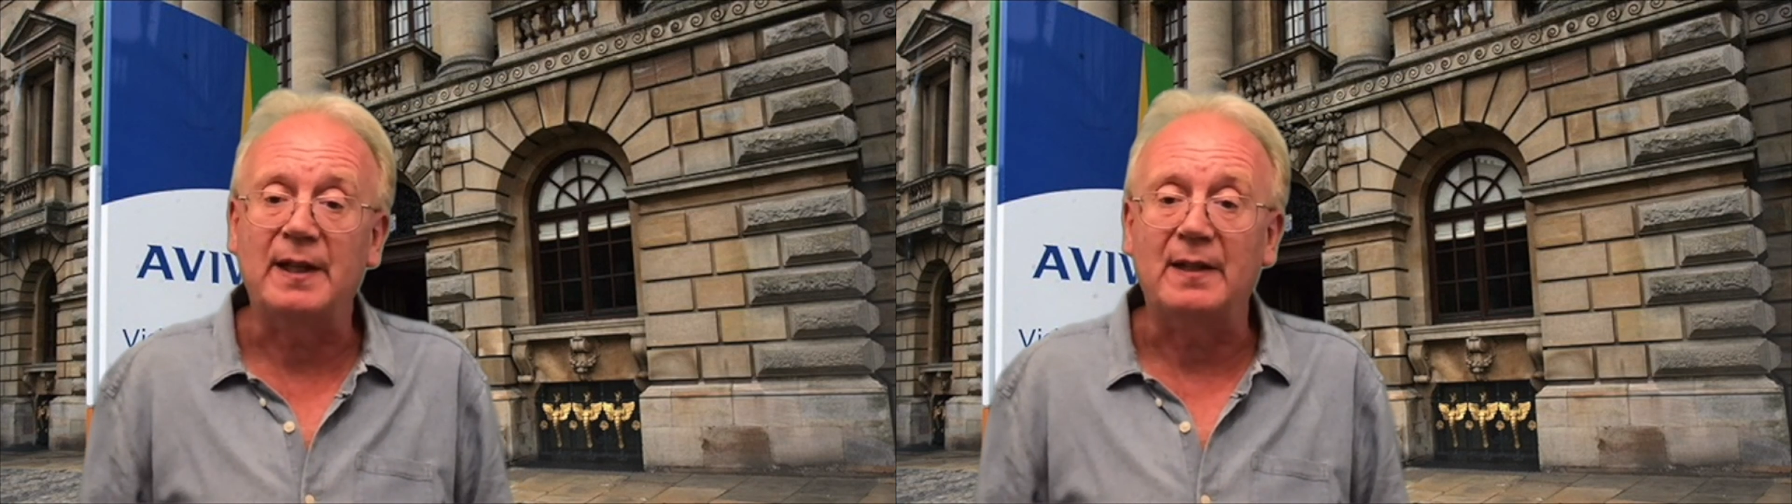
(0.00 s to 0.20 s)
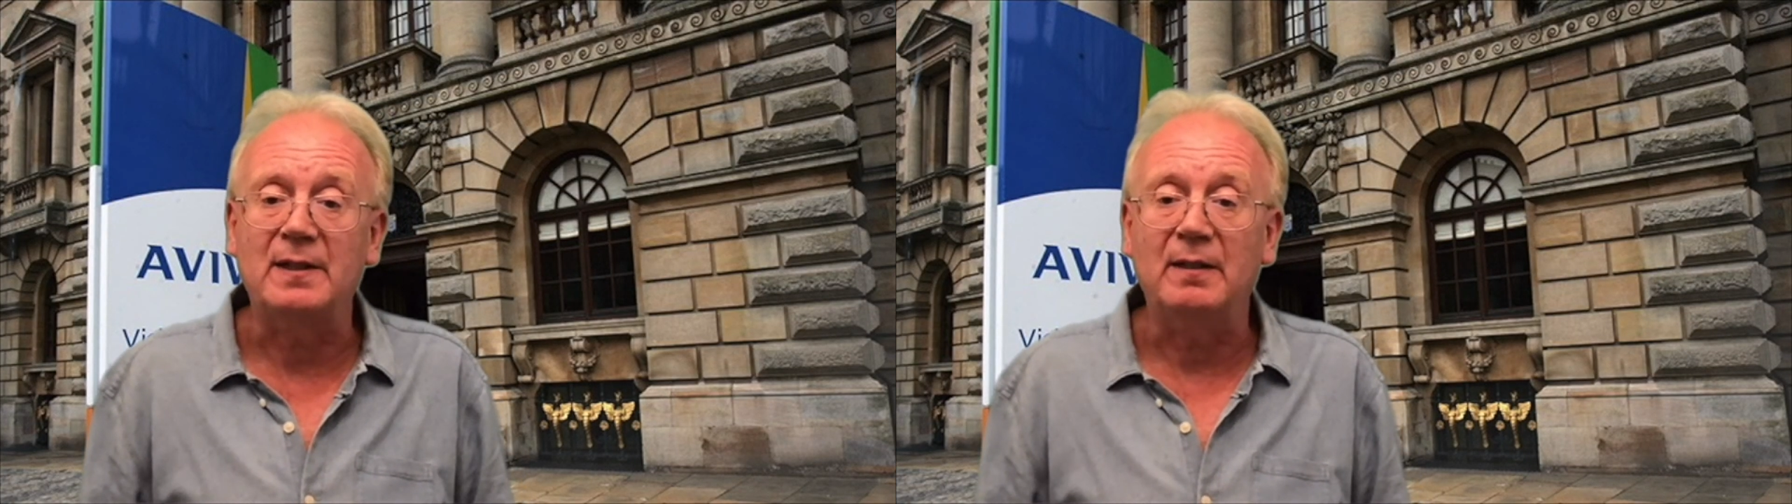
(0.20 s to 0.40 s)

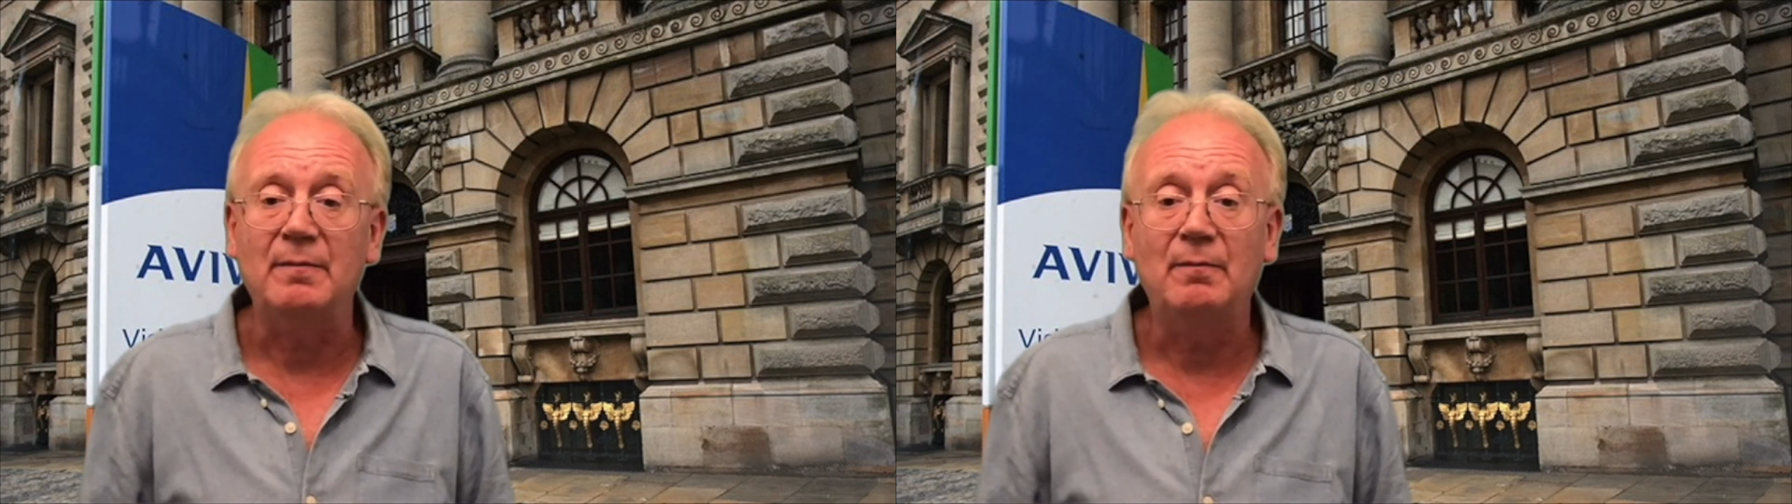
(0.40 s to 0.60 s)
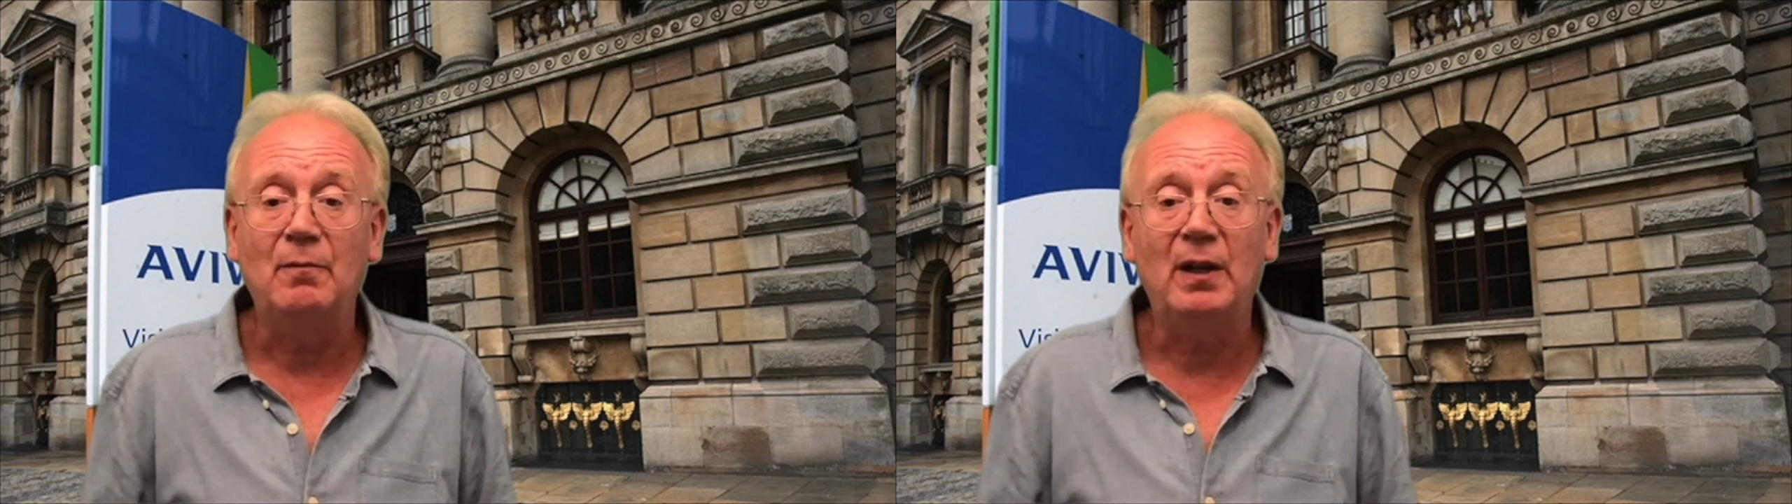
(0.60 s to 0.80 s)
sector,
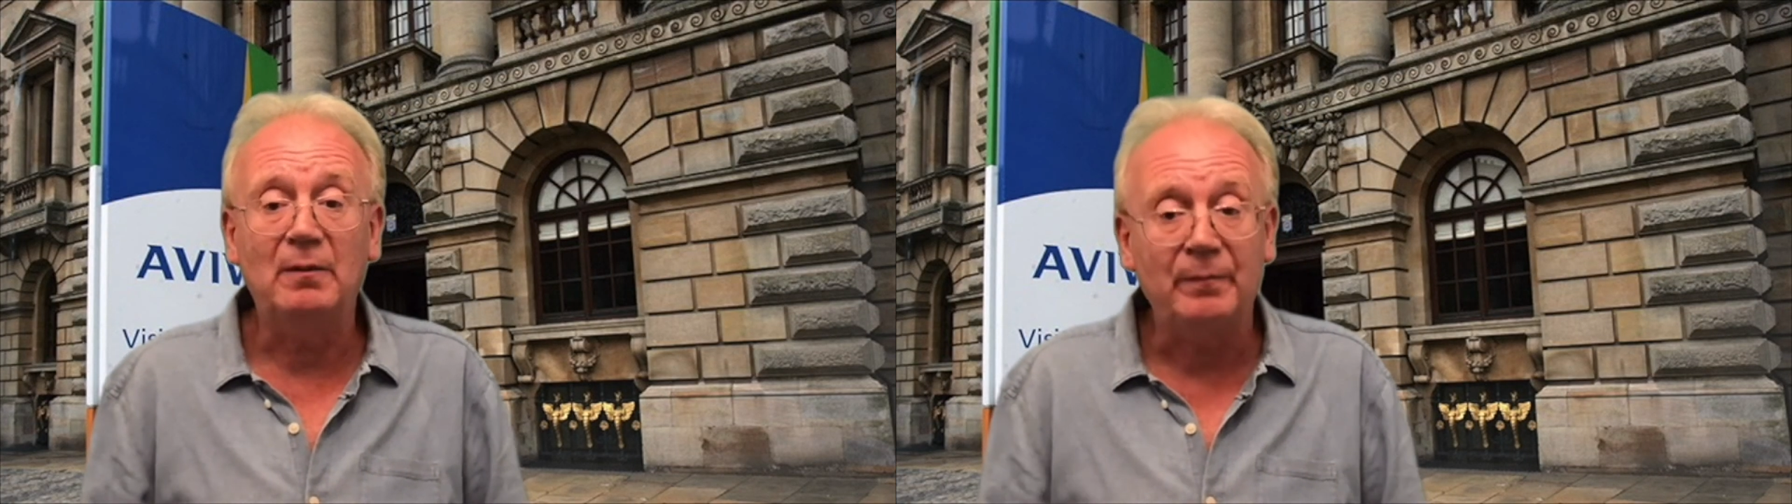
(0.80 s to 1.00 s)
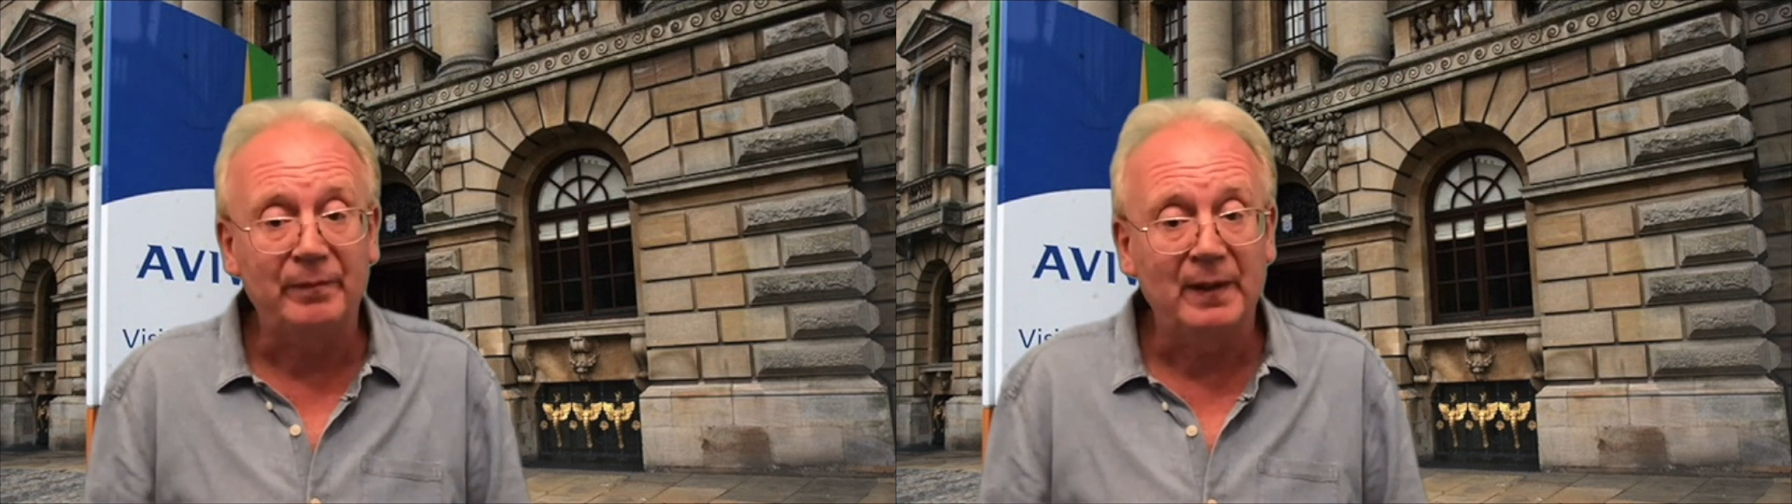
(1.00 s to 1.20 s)
well,